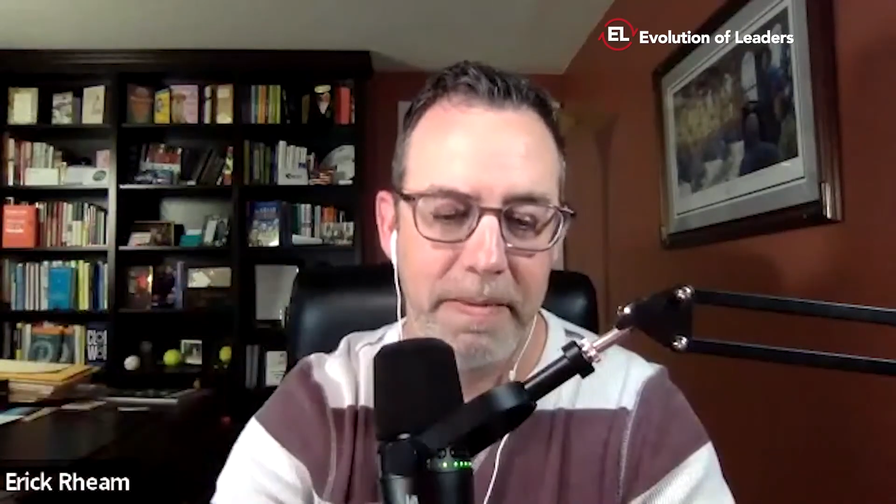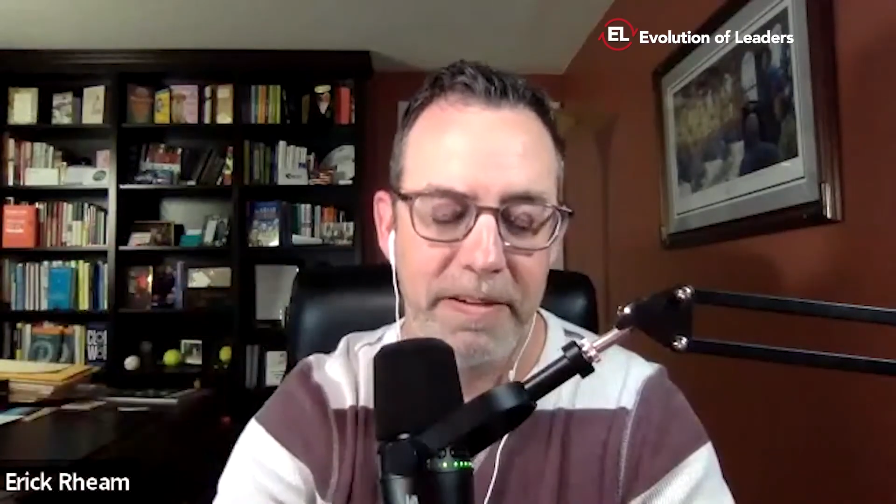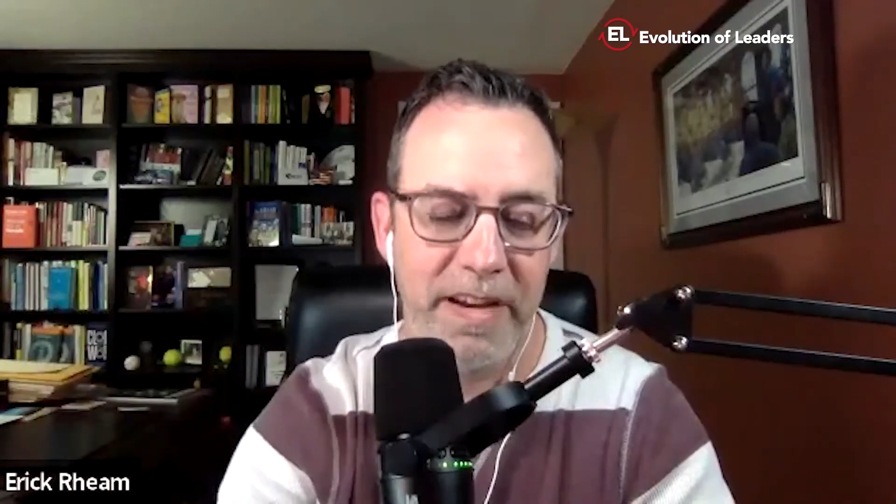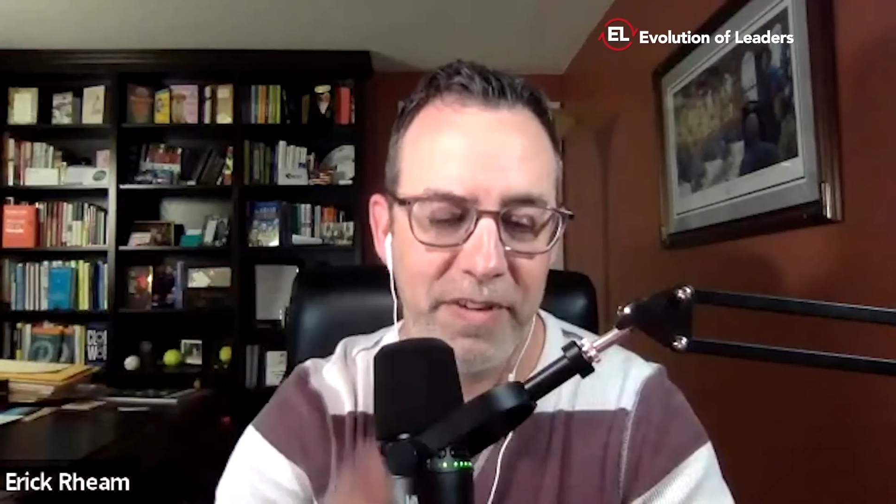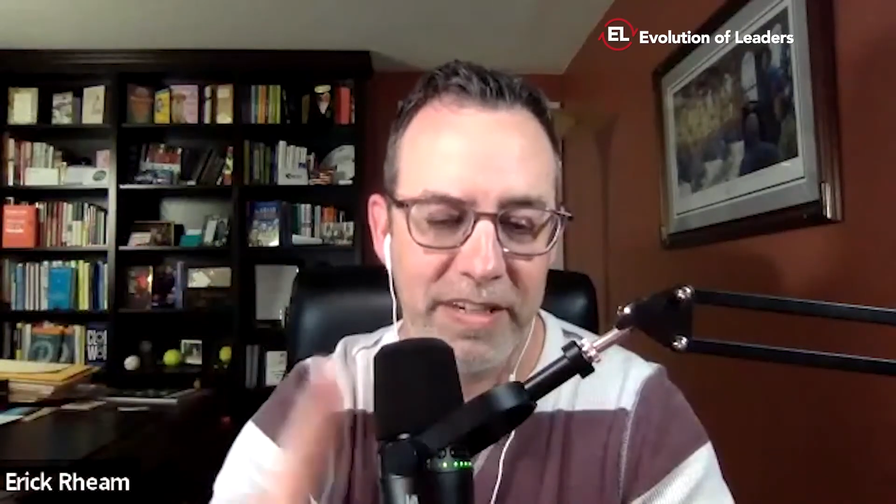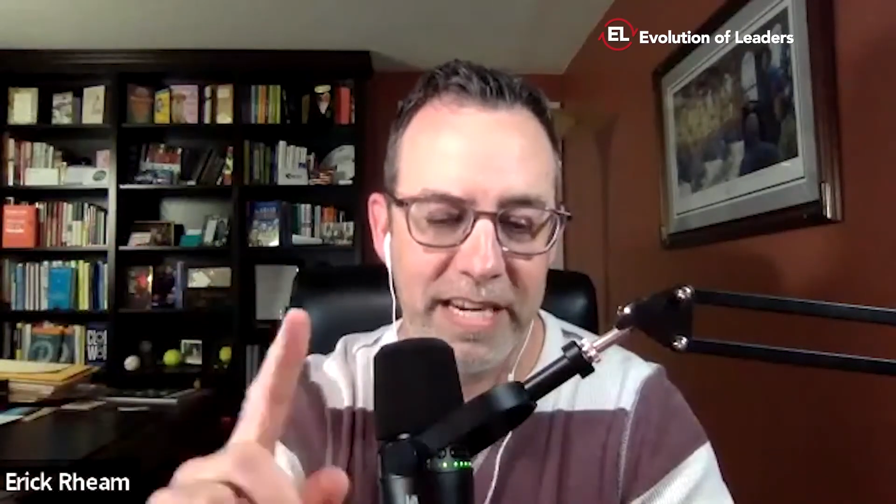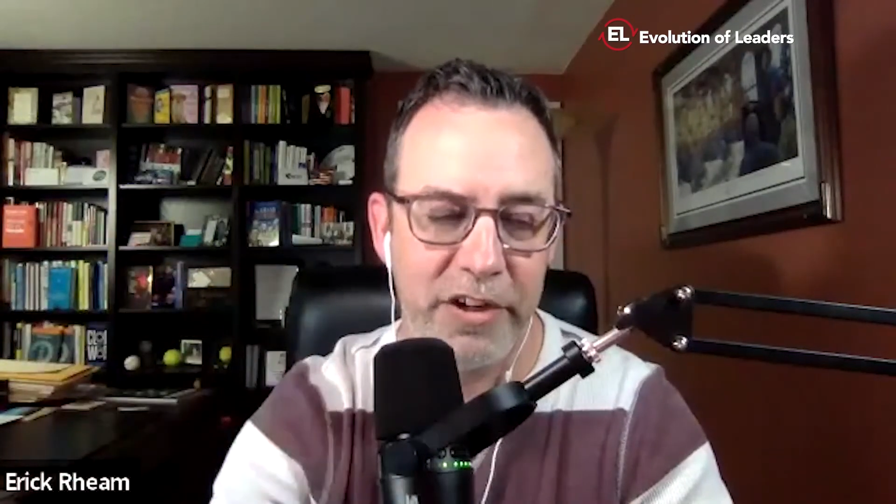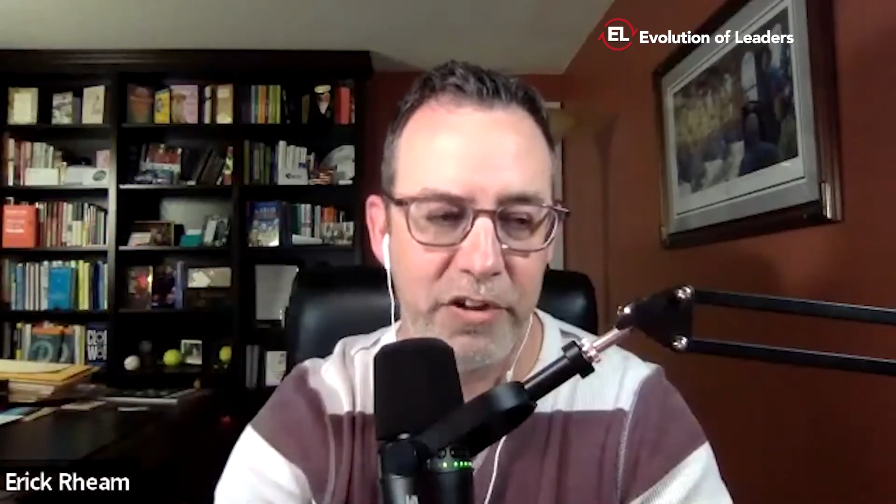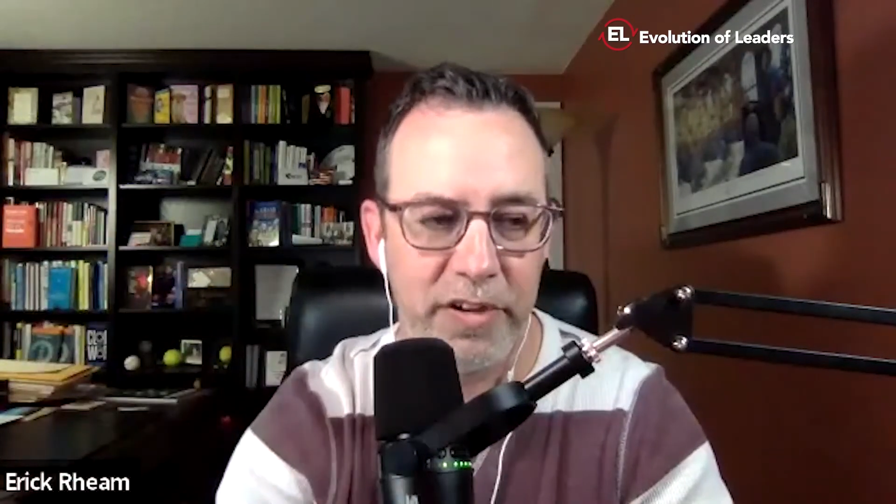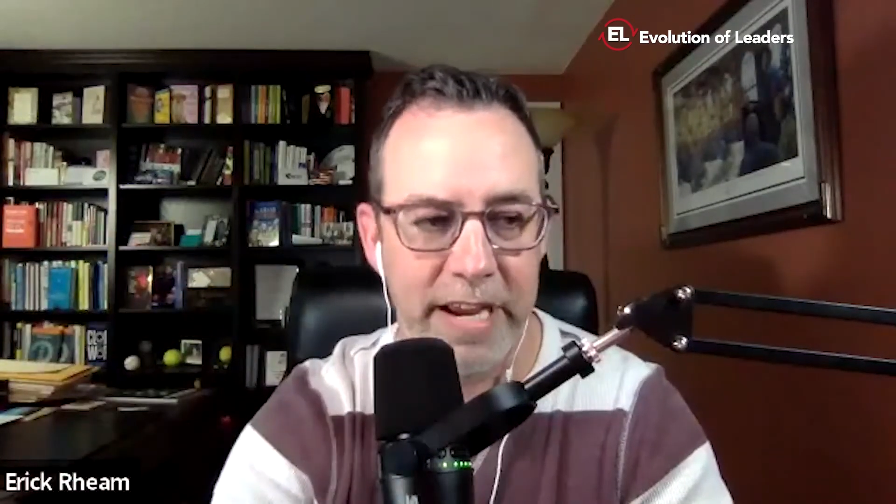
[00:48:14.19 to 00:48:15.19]
17
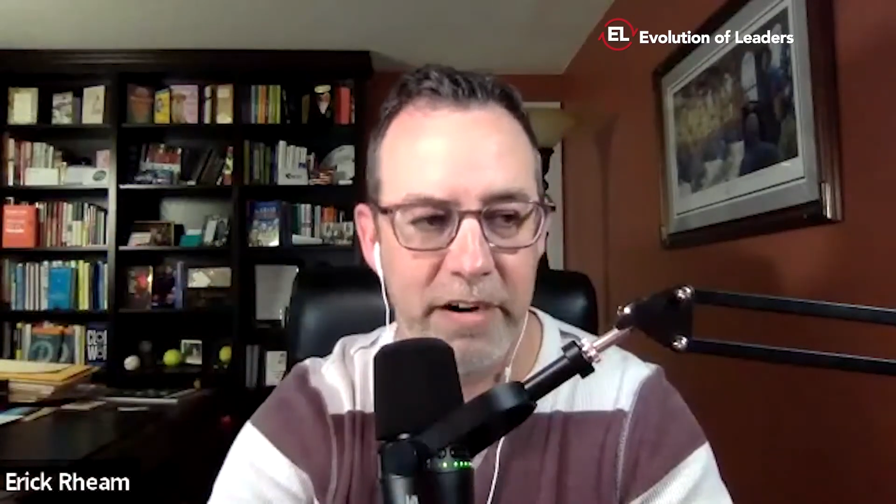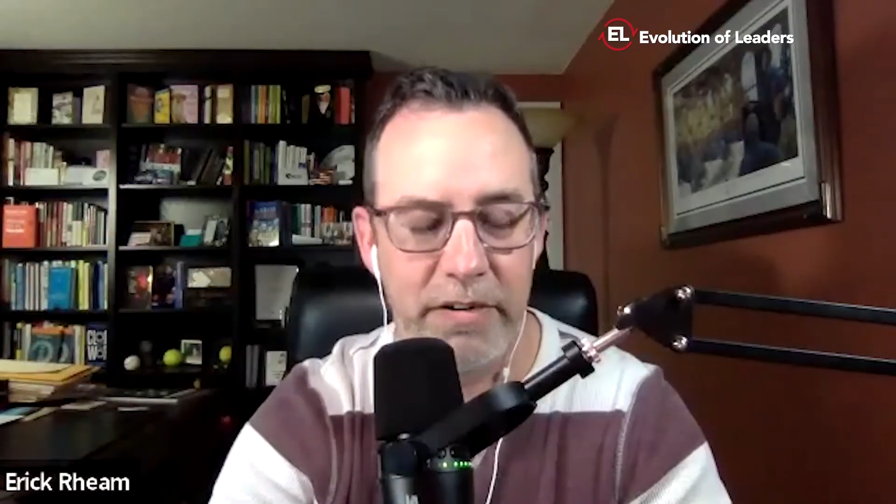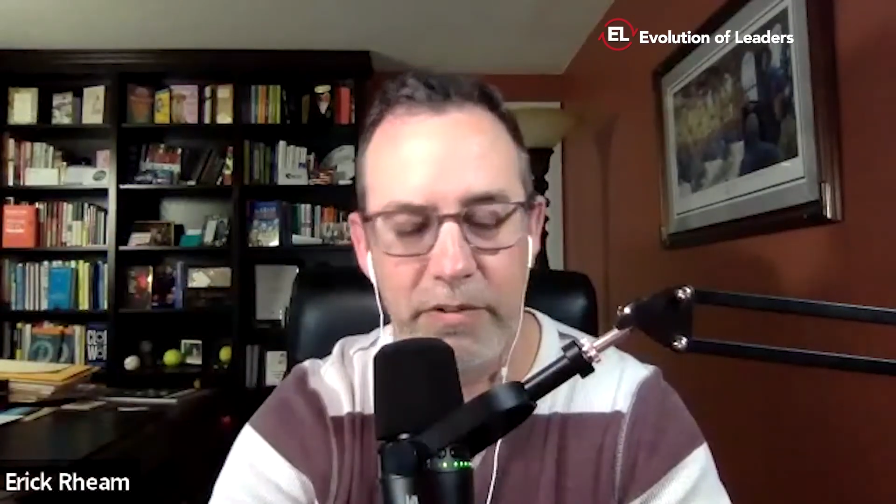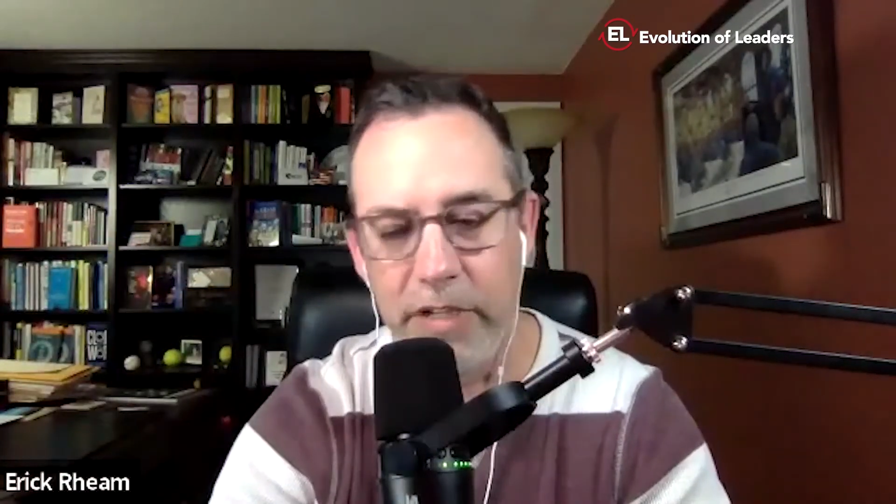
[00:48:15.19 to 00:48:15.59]
years later,